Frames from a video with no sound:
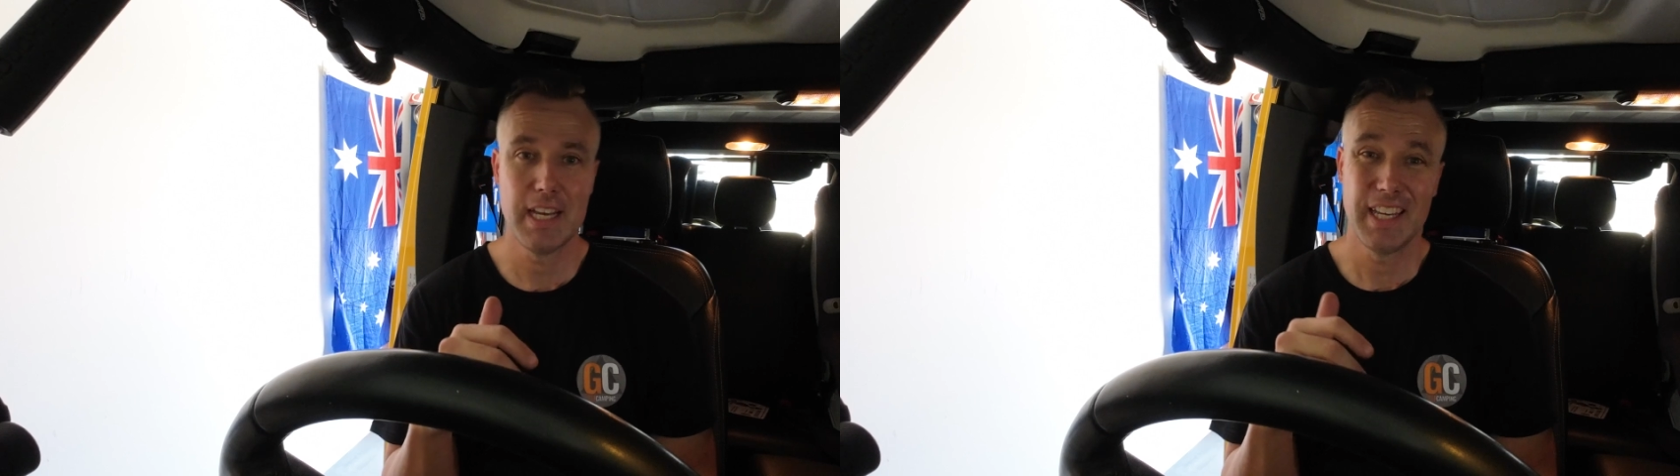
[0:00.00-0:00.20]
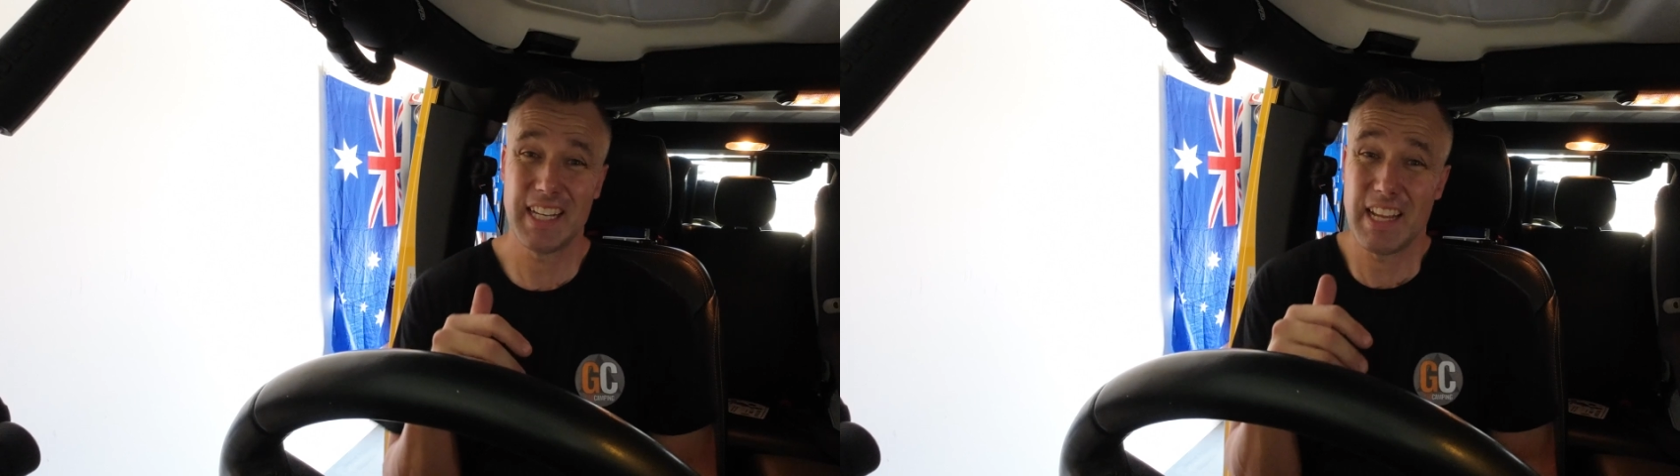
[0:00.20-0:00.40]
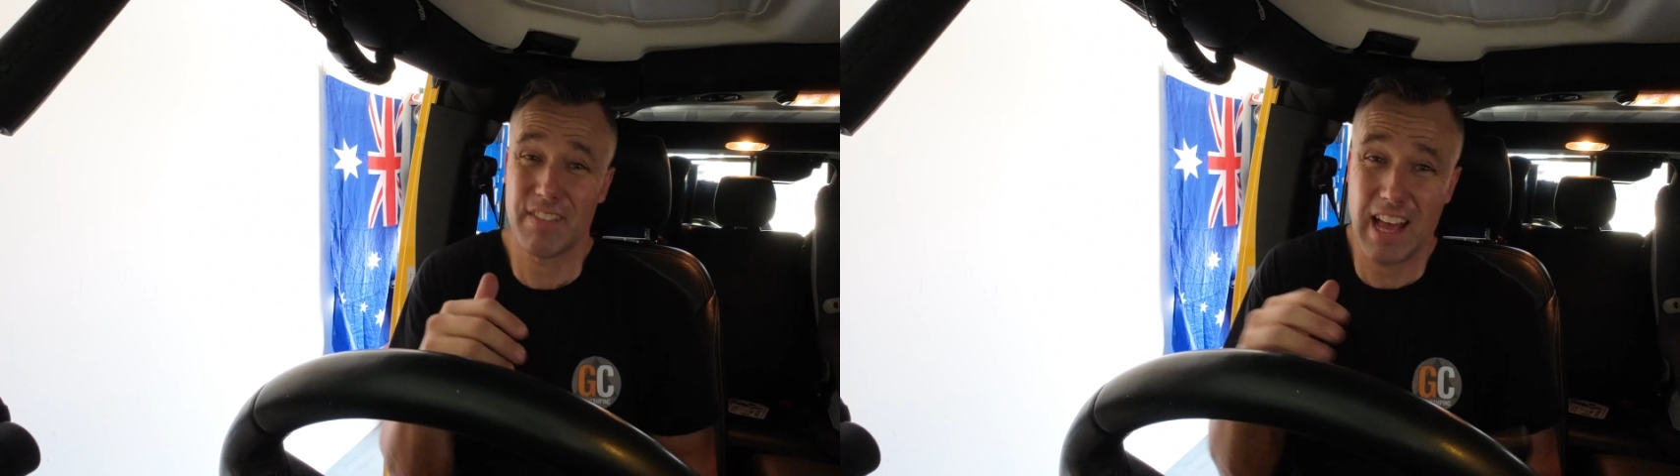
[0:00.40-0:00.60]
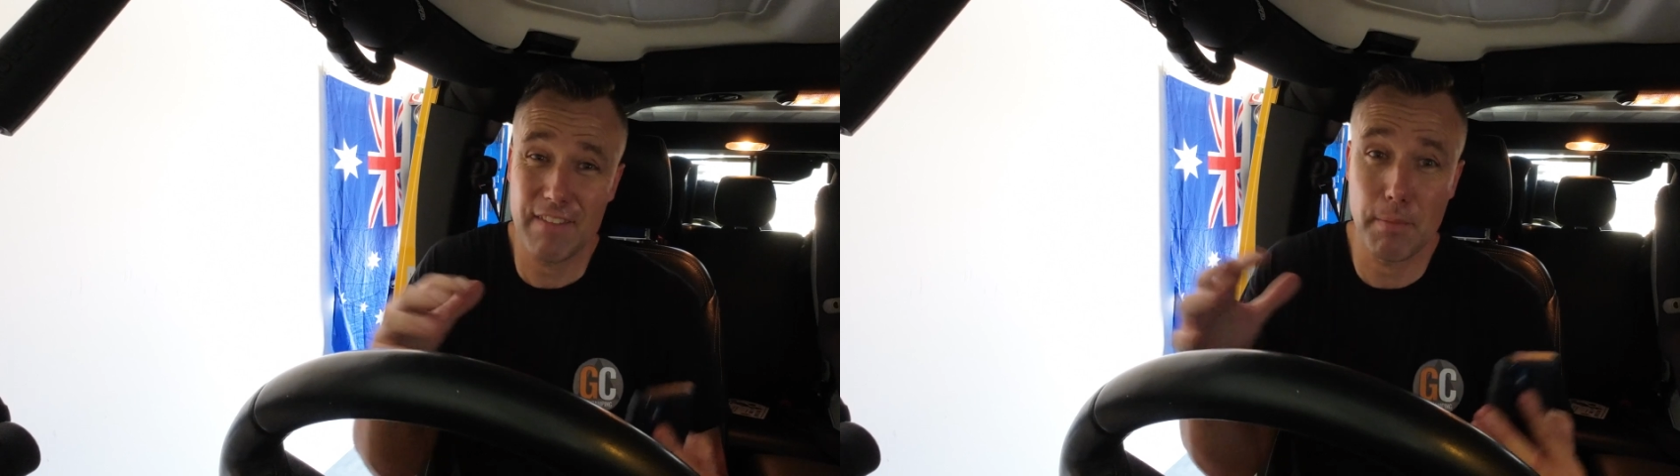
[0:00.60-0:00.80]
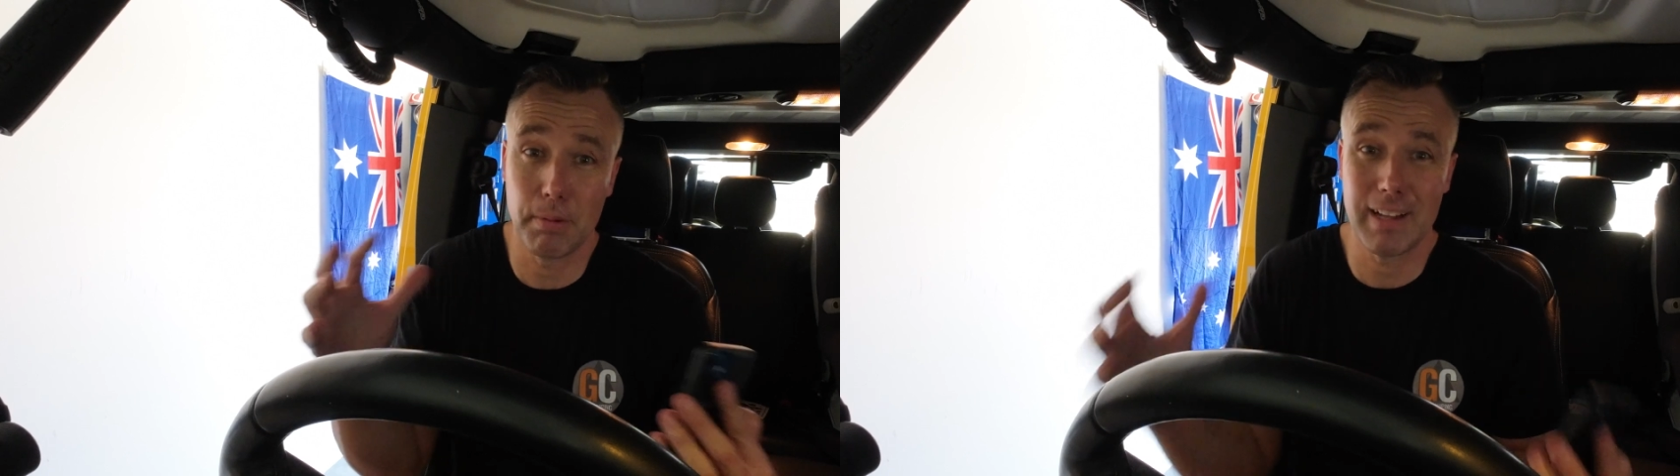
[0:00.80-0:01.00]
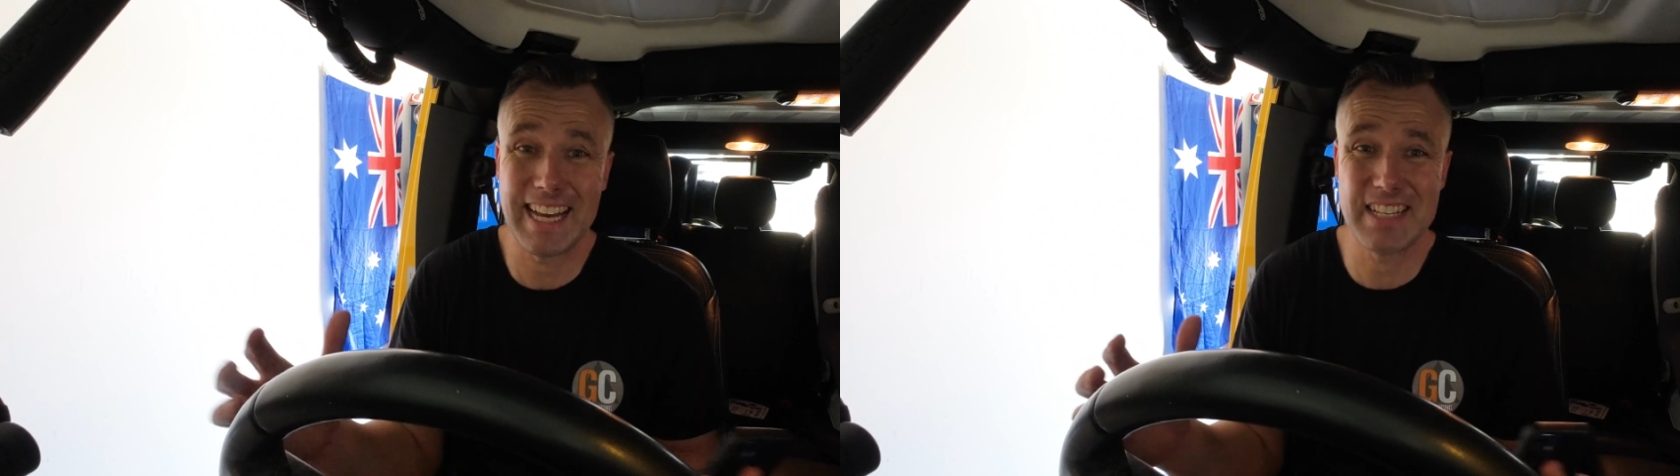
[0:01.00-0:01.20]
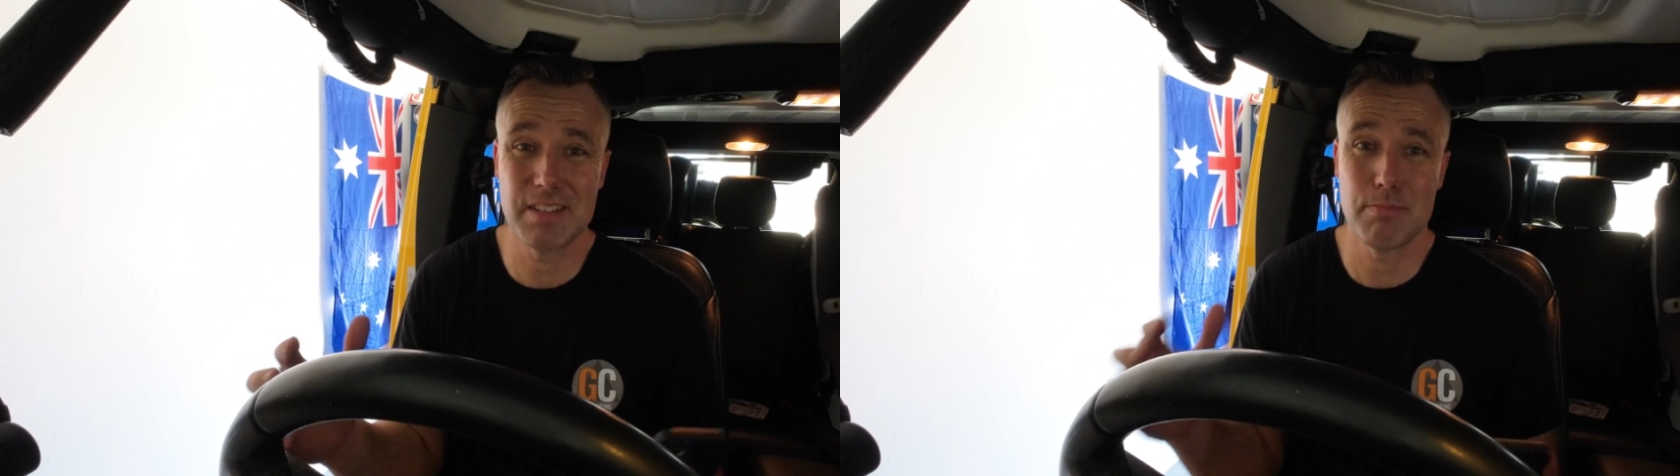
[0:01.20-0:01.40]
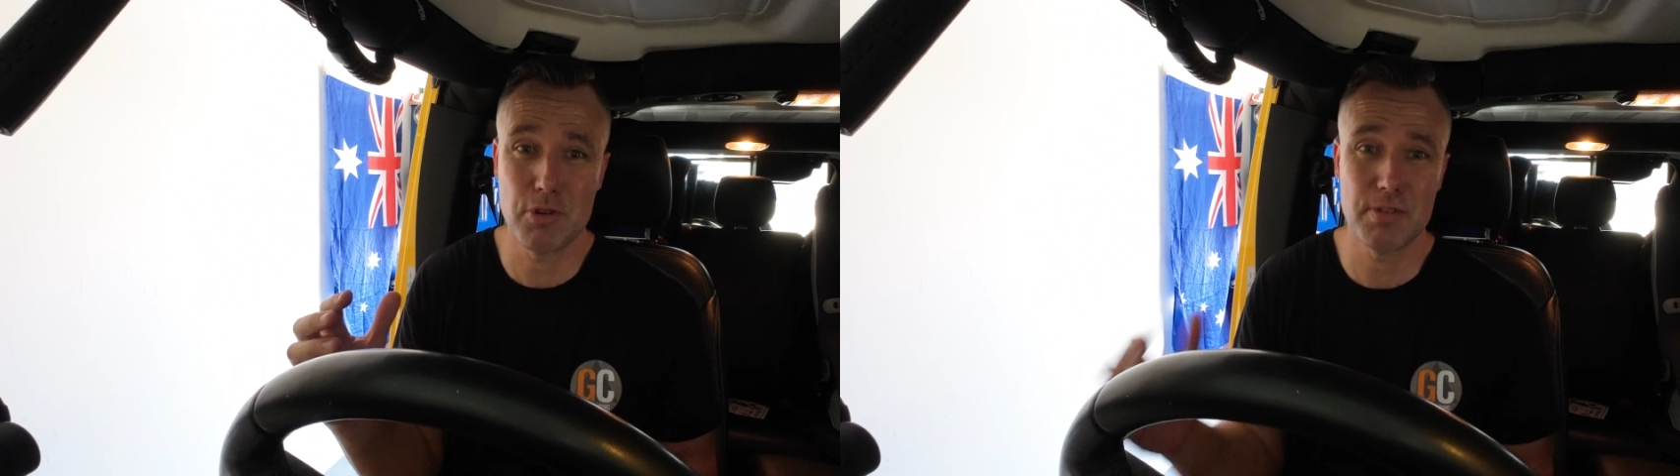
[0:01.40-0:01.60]
you can even have it play
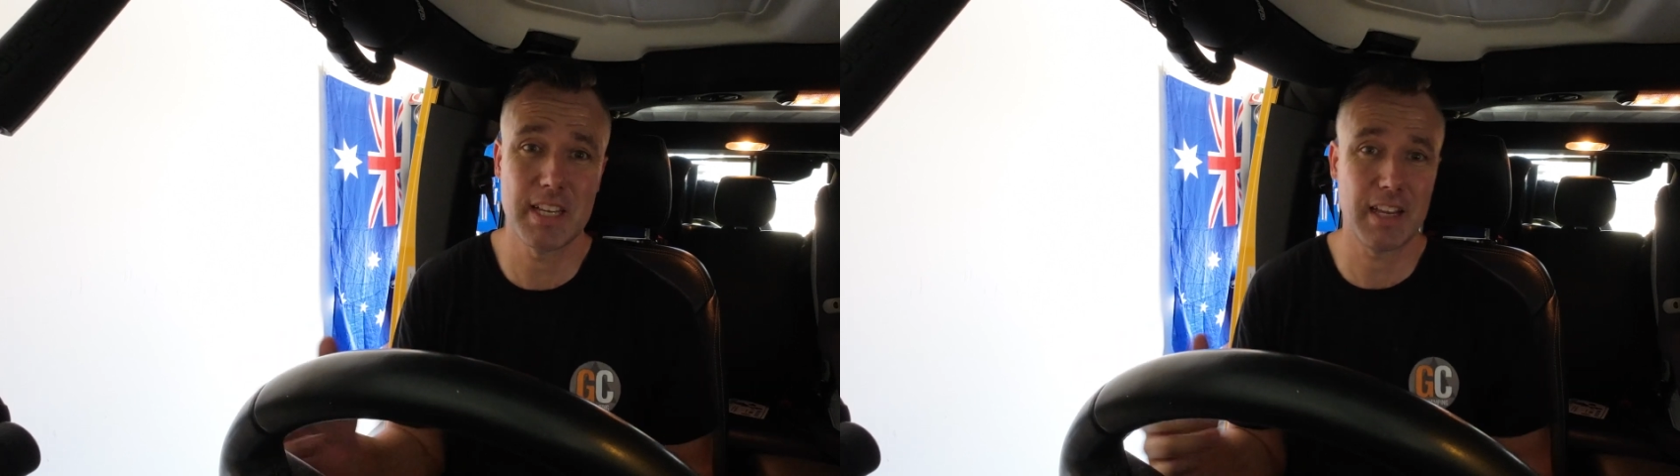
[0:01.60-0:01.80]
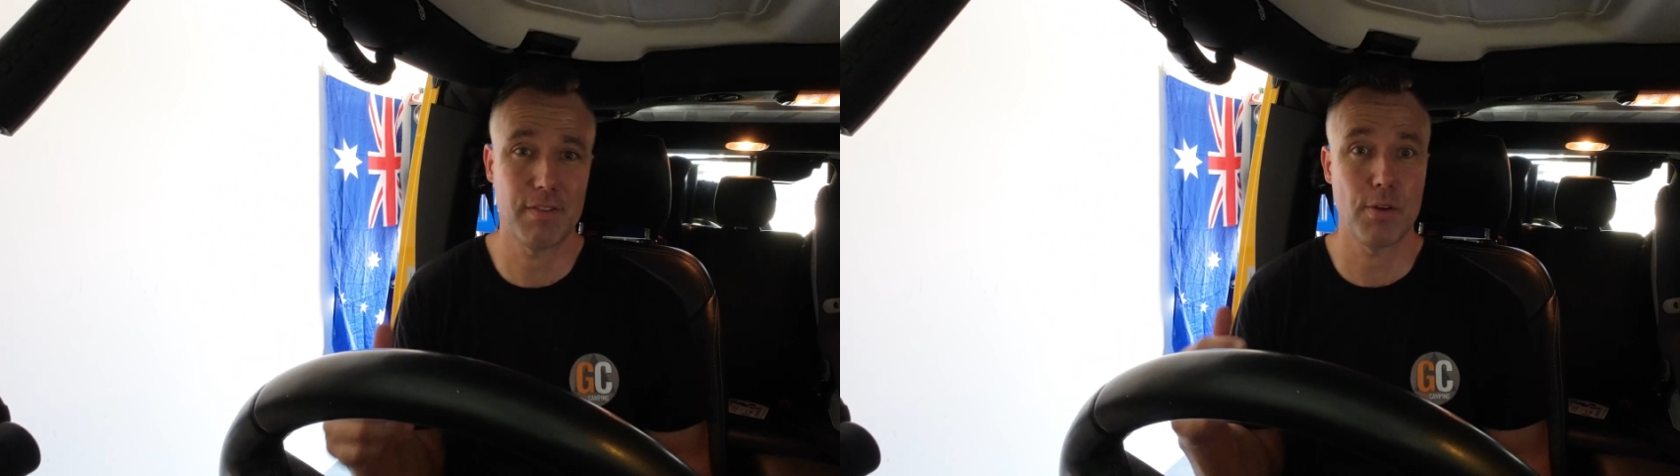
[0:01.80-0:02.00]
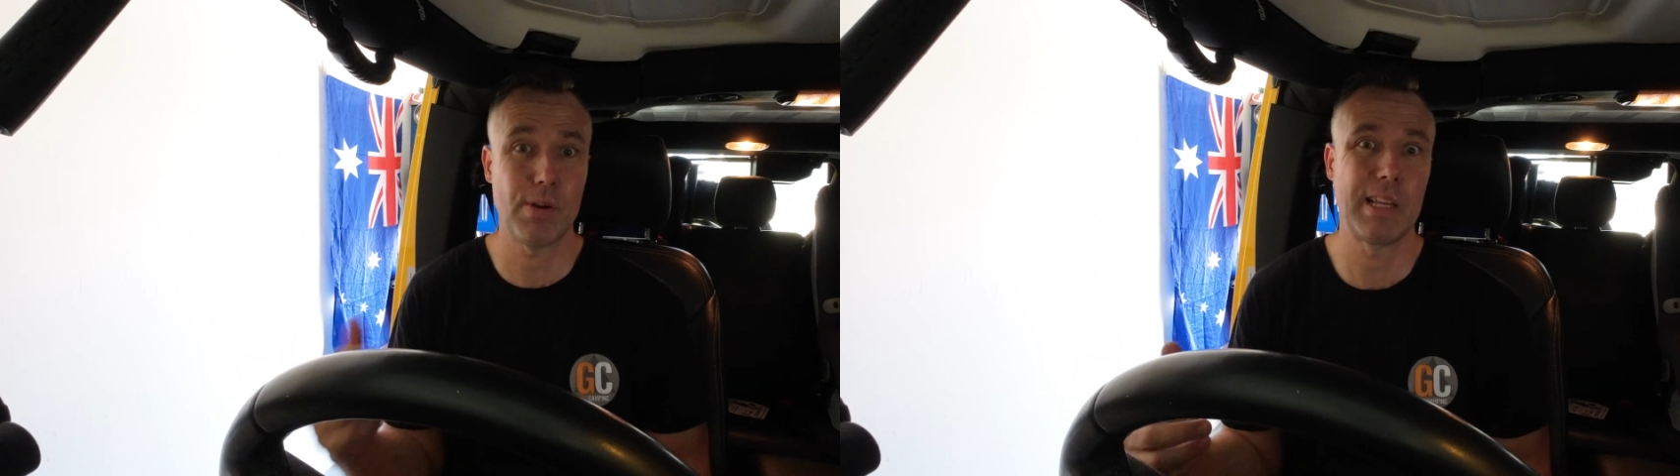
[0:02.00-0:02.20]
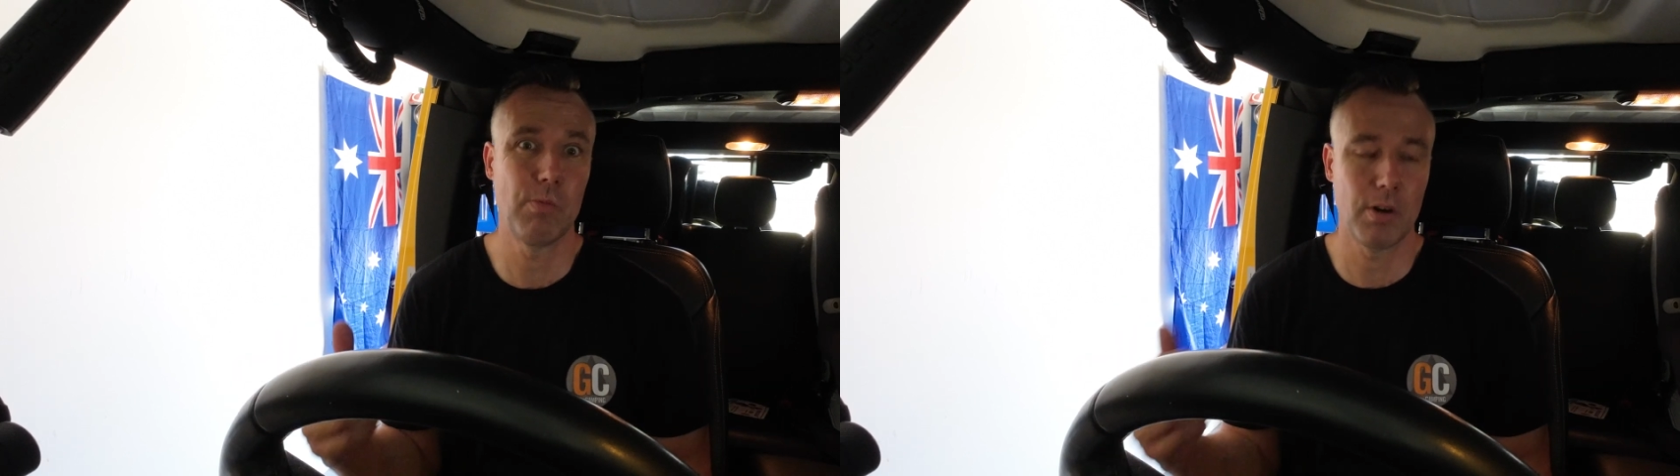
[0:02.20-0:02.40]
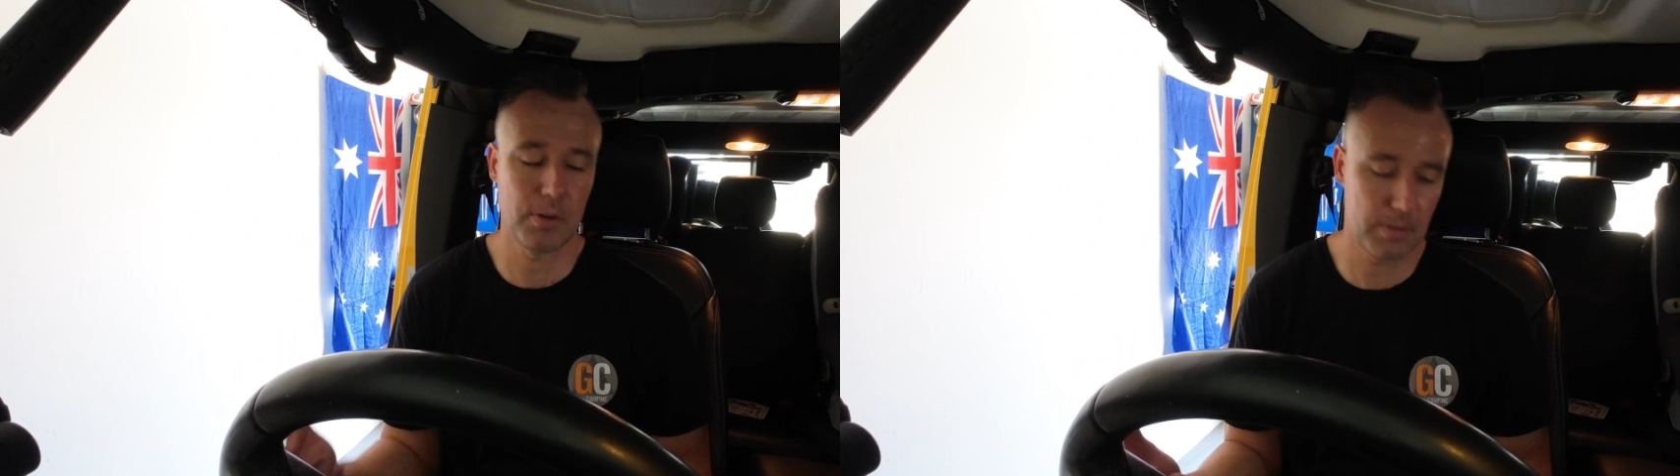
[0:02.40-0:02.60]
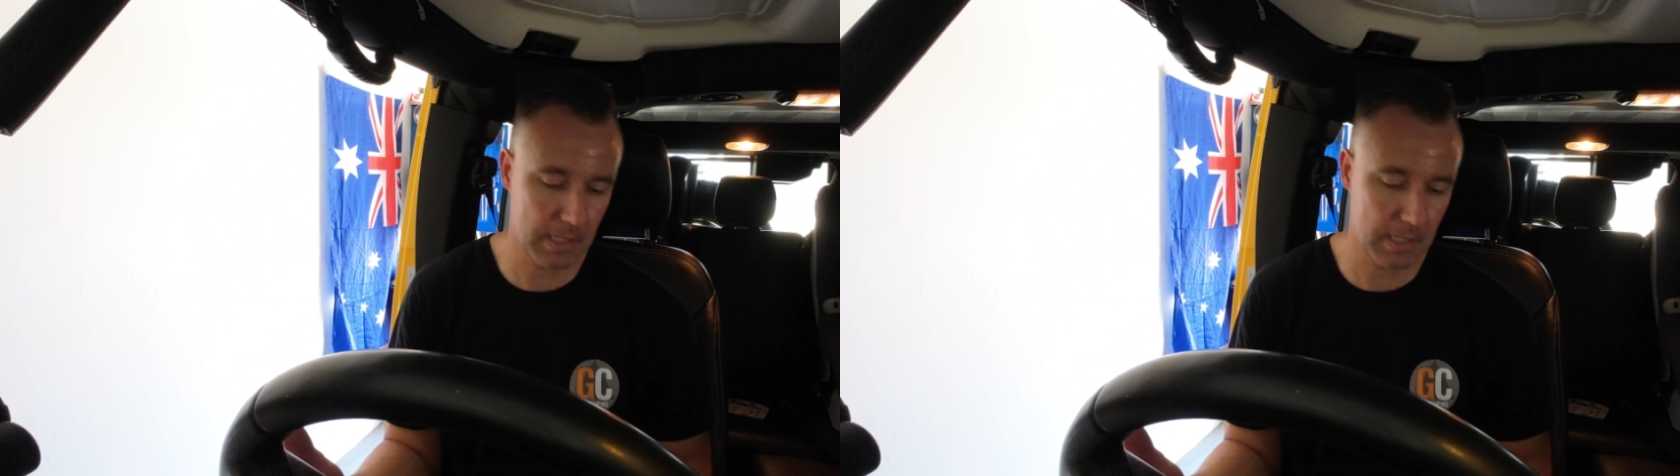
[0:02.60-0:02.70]
to music if you really want to.